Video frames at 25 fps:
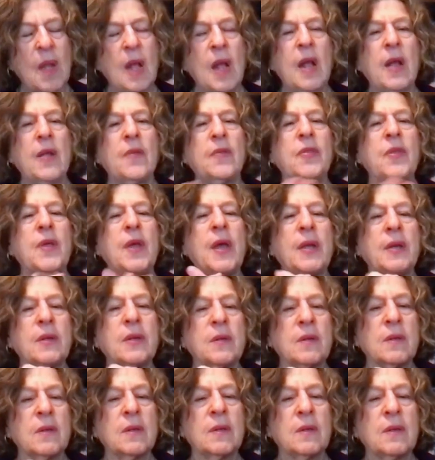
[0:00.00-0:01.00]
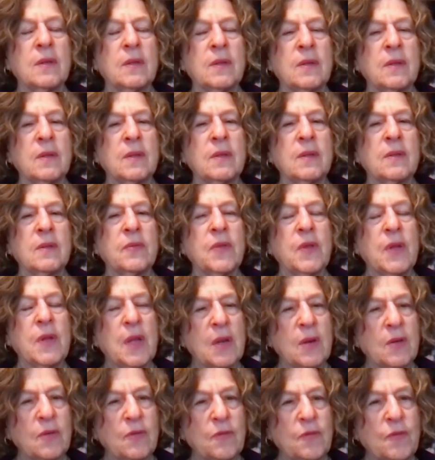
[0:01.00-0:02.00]
and that the
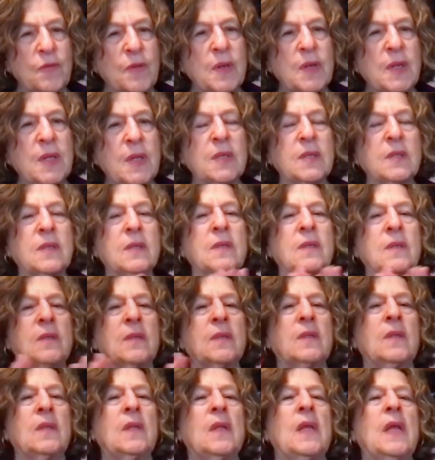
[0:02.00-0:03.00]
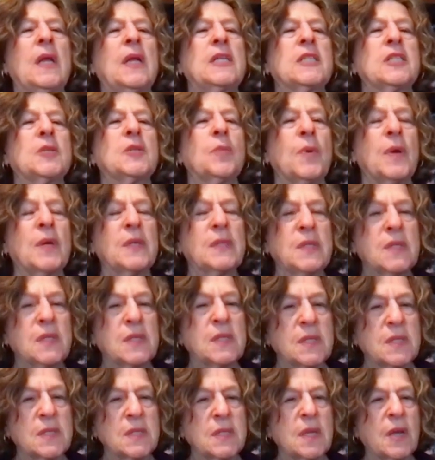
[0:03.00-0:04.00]
infinite
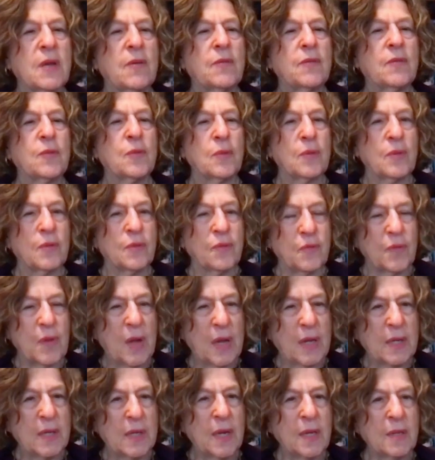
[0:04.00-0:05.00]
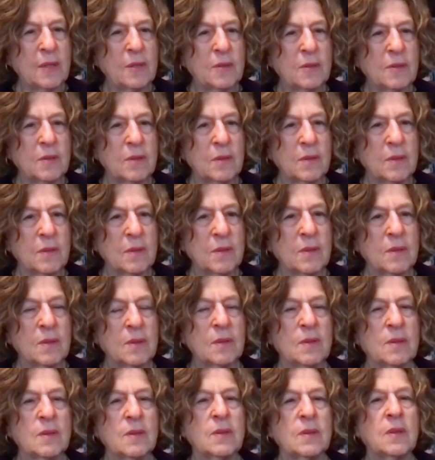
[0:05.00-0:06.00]
expresses itself through the finite,
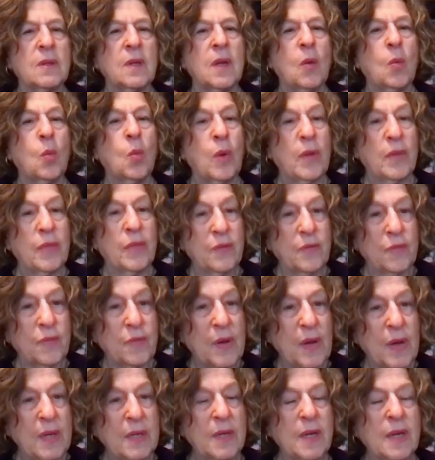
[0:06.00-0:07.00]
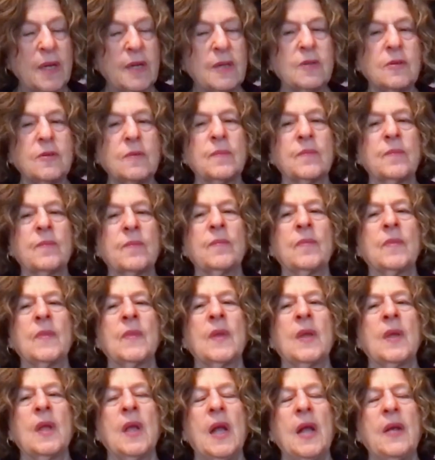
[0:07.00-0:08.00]
with the finite.
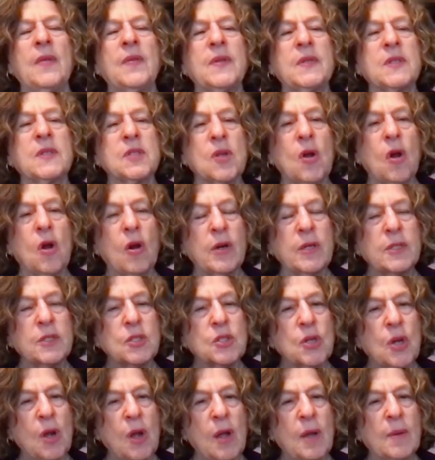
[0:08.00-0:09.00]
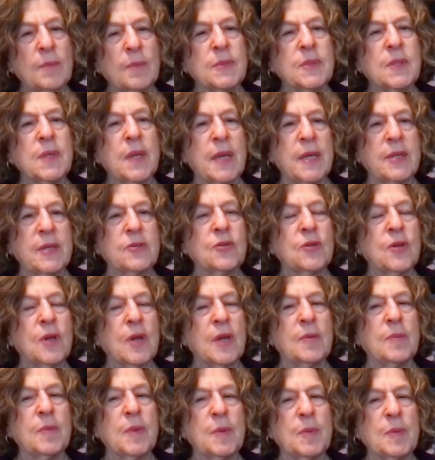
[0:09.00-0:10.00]
And this is our job to
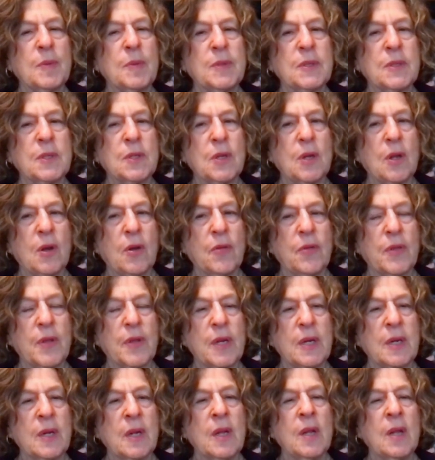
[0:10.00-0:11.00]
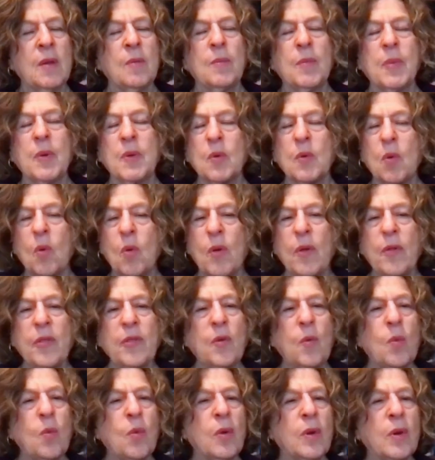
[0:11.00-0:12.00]
educate people to know that. But all
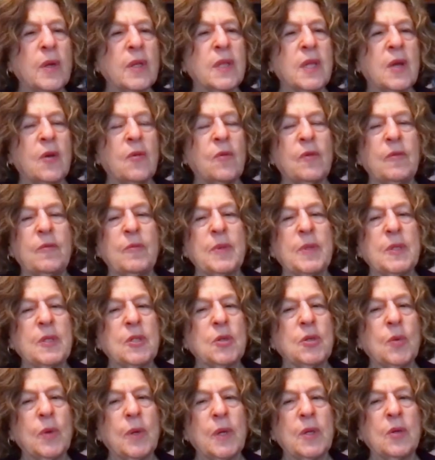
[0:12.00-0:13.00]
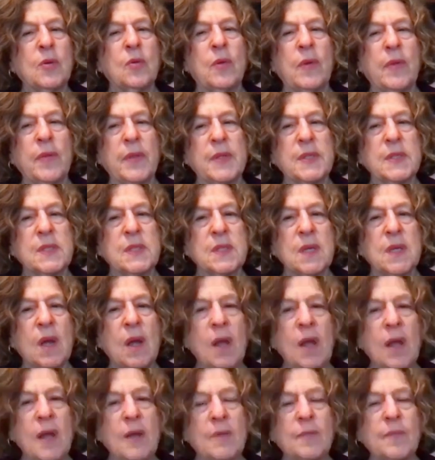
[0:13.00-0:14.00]
the work that we've been doing in all this
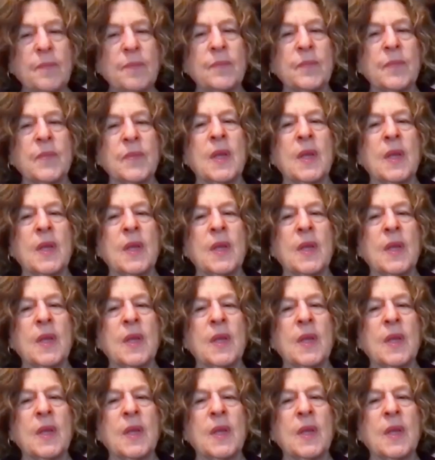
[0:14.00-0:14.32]
time